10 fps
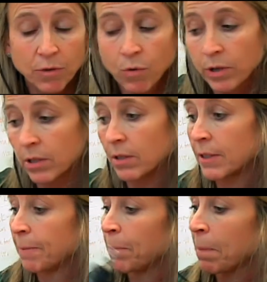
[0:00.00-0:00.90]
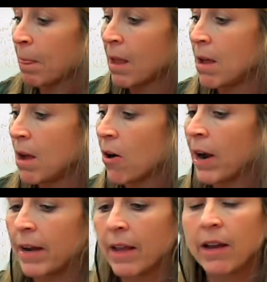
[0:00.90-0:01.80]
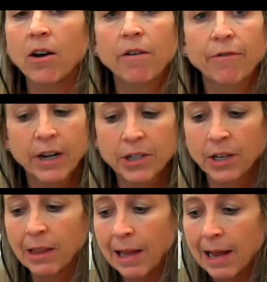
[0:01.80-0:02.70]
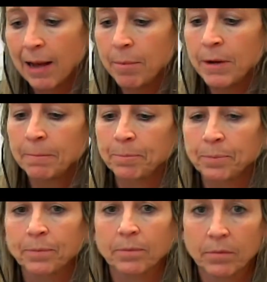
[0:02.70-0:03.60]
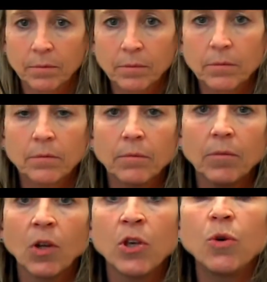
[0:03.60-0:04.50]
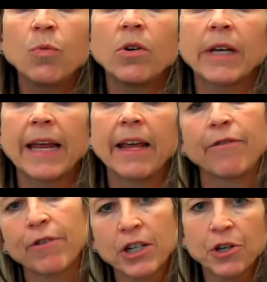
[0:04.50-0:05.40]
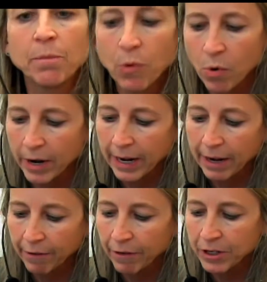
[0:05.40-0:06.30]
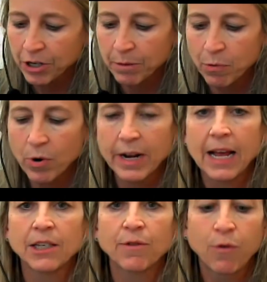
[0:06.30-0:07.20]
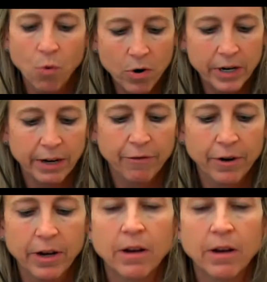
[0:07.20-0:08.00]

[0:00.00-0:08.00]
forces. All right, in our friction lab, you will get a friction board, and a friction board has 4 different